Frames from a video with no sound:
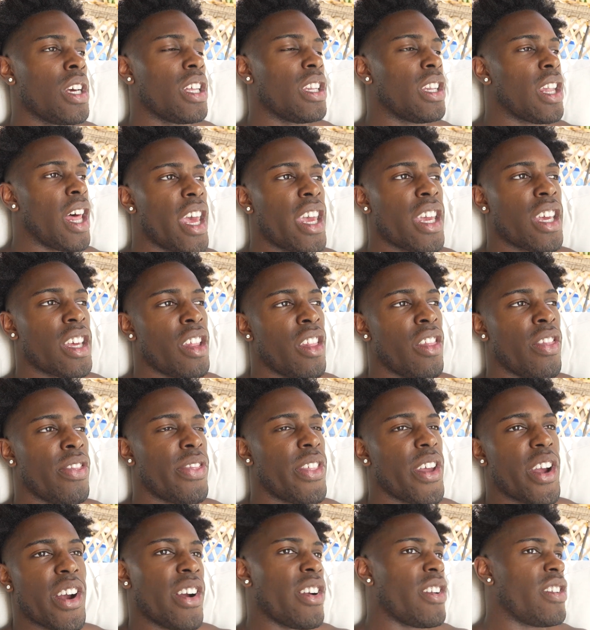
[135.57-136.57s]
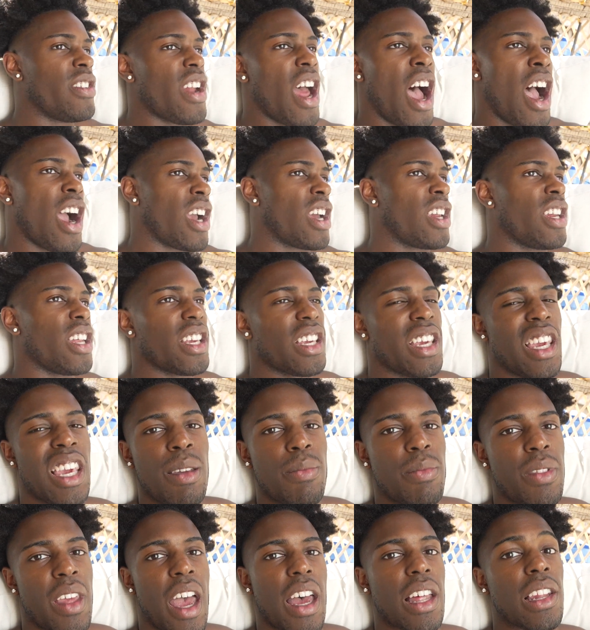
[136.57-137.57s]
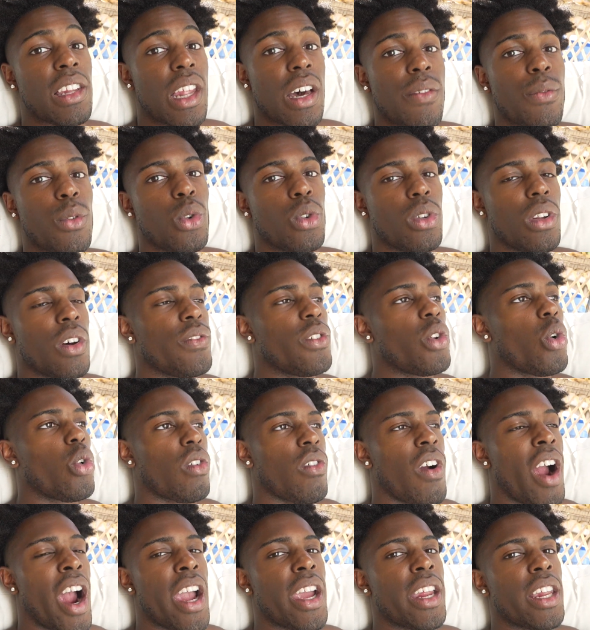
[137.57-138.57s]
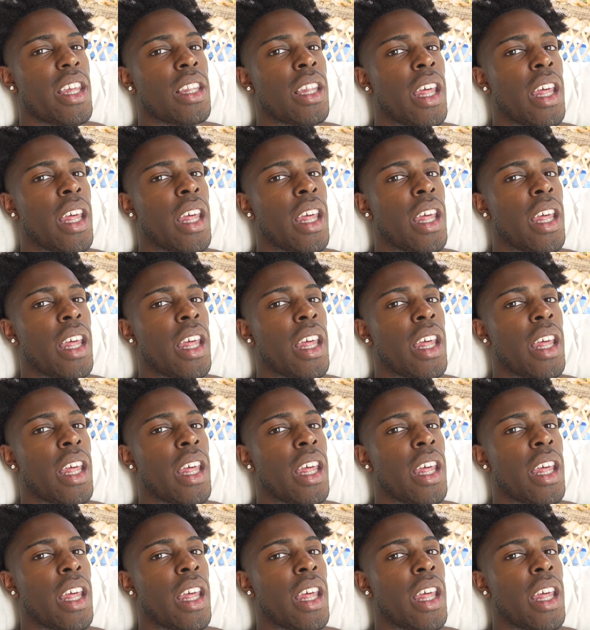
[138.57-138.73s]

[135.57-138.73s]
like they're not gonna keep that level of notoriety.